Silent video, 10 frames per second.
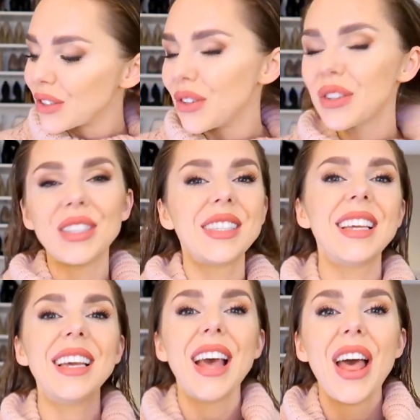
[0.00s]
So you can
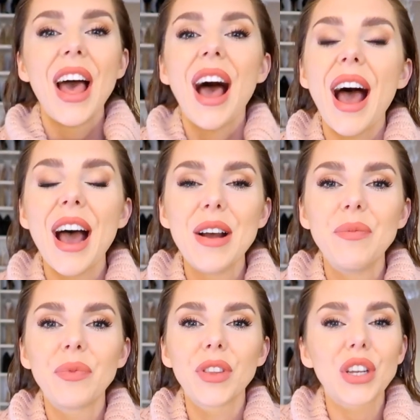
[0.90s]
see
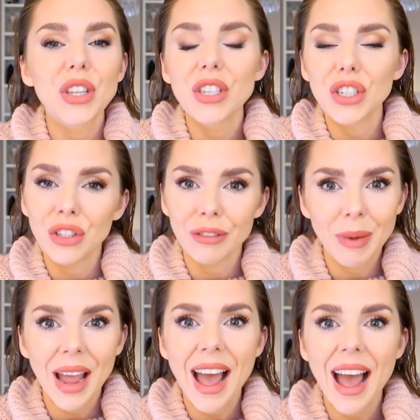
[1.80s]
the condition
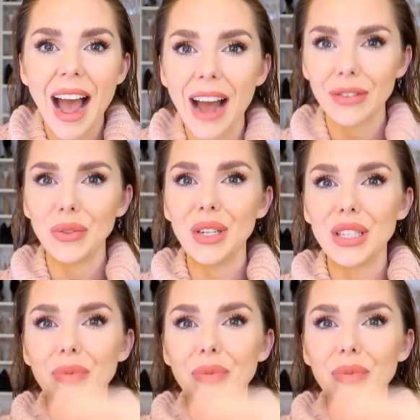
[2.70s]
of my hair afterwards.